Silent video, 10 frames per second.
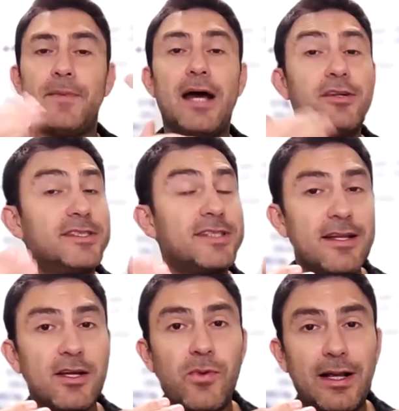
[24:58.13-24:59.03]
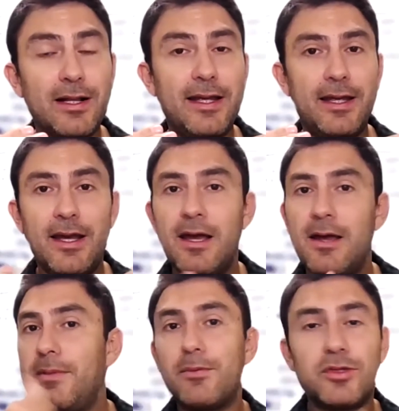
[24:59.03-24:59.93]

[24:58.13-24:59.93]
understand it quickly, be able to